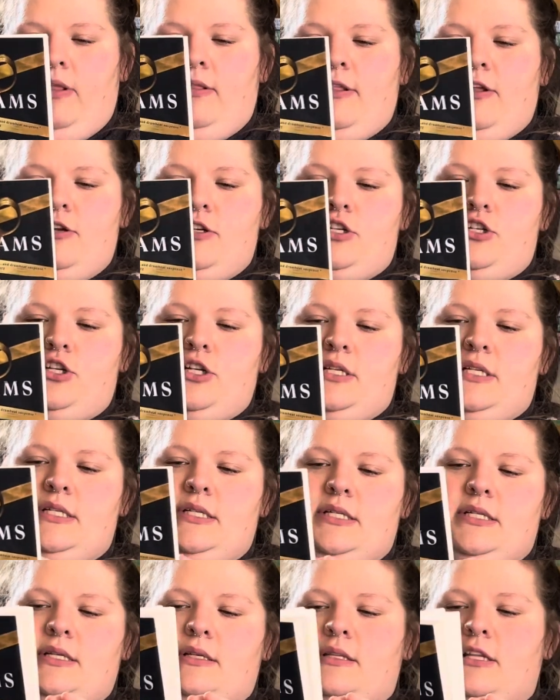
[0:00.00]
there's
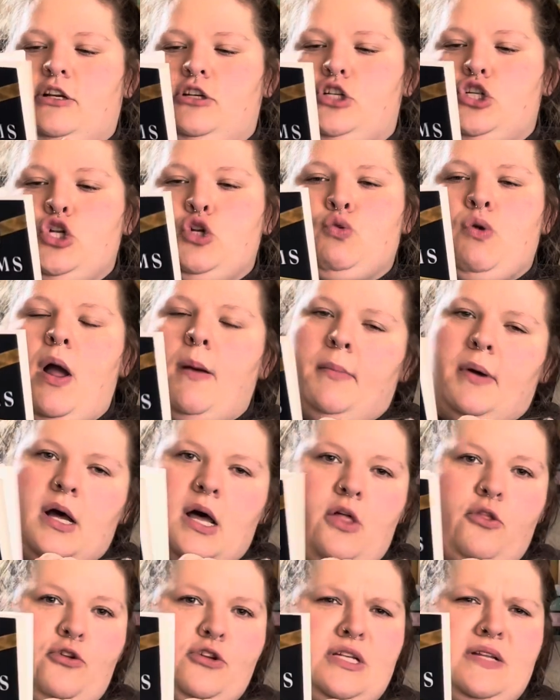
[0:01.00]

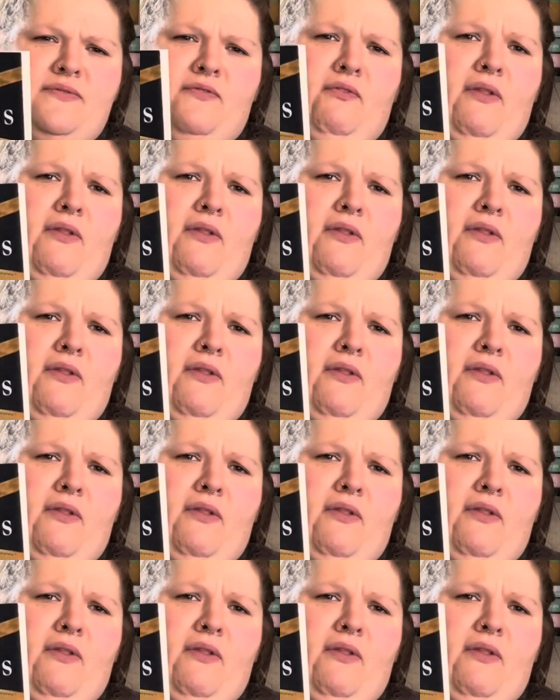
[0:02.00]
drama, there's even